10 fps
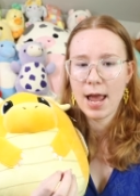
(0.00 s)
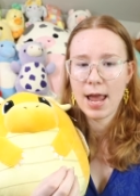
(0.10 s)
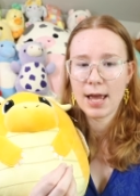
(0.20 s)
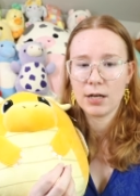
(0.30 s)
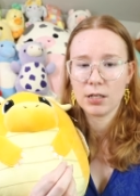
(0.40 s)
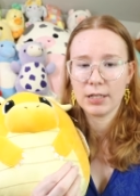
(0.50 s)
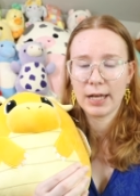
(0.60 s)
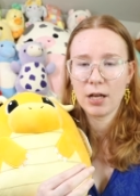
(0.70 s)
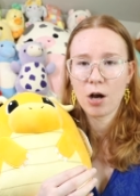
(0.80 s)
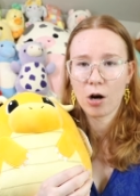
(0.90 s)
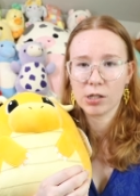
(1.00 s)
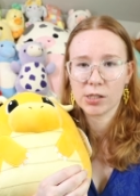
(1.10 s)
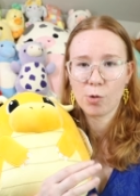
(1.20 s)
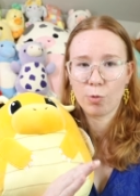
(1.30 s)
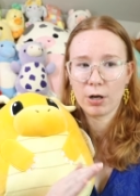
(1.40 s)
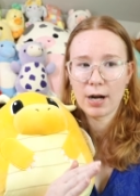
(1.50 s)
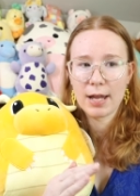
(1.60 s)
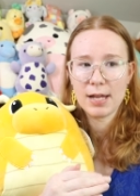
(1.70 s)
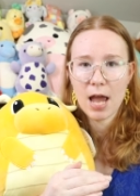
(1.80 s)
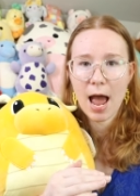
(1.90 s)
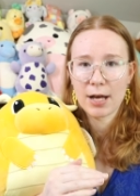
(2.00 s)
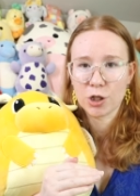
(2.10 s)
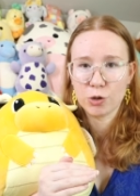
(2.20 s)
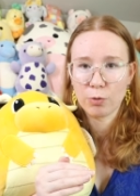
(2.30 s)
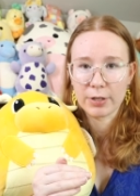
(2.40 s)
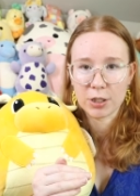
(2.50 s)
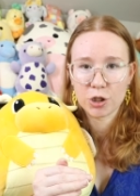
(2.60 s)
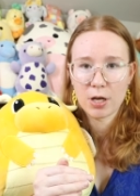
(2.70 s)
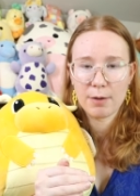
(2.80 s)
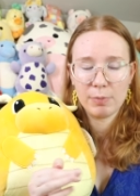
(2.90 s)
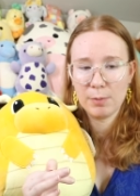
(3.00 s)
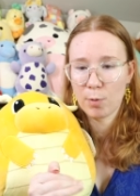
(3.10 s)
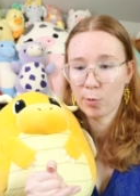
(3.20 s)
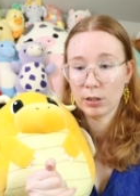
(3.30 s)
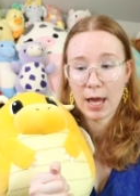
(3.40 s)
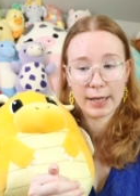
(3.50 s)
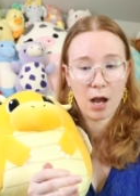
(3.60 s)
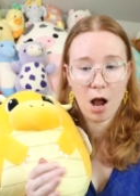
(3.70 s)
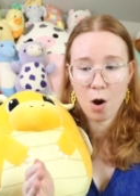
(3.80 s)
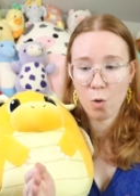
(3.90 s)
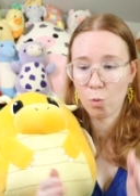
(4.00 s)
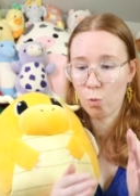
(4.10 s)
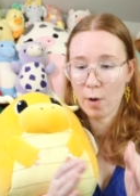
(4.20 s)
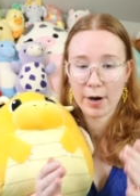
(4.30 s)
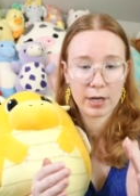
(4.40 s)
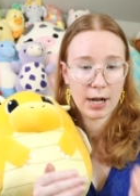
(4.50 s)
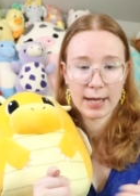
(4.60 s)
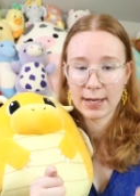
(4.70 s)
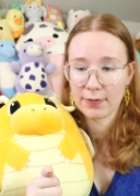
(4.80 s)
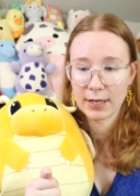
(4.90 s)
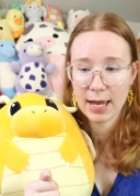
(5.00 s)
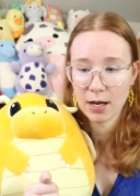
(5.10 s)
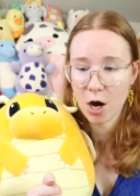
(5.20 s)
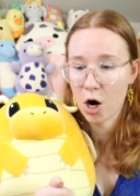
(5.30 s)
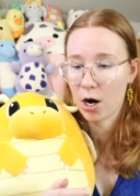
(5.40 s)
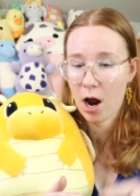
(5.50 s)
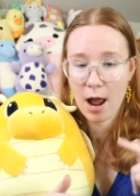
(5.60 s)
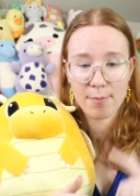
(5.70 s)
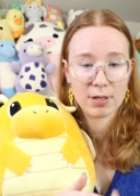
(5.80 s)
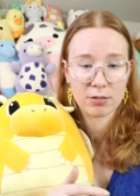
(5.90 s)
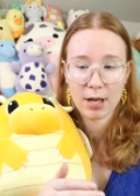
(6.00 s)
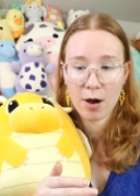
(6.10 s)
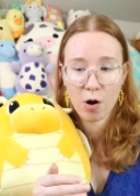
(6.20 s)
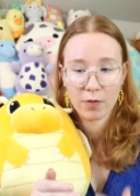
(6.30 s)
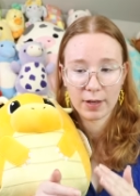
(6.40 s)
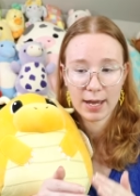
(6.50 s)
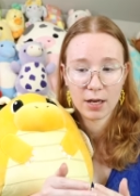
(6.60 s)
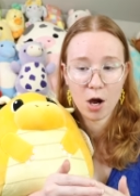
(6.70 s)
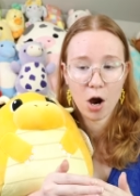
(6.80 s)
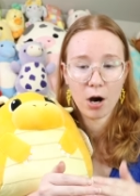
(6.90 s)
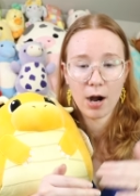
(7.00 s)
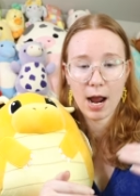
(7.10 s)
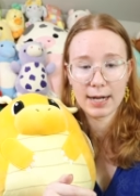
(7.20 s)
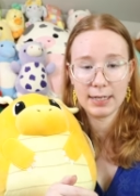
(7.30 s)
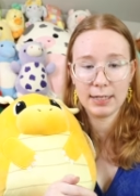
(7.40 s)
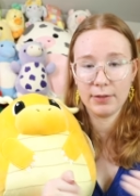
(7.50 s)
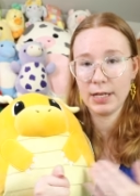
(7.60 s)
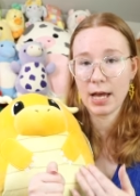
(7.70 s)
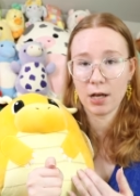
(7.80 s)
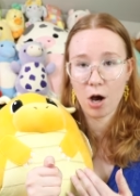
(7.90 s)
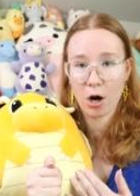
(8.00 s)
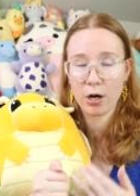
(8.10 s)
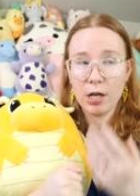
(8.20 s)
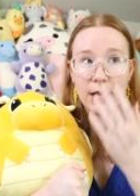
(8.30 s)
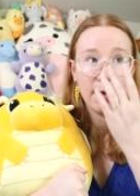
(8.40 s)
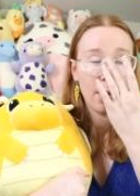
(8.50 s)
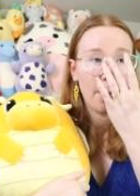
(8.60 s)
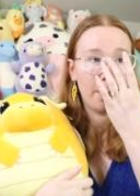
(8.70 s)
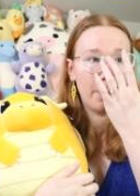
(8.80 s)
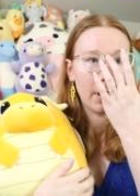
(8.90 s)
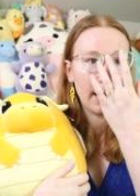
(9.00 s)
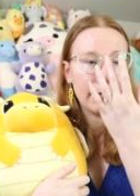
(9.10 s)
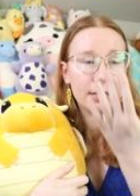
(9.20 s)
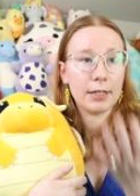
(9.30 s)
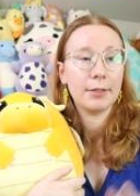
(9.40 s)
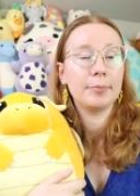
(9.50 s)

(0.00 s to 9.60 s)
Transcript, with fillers: And Gengars were at a shortage and people were like, where can I get the Gengar? I missed out on the Gengar. I need the Gengar. But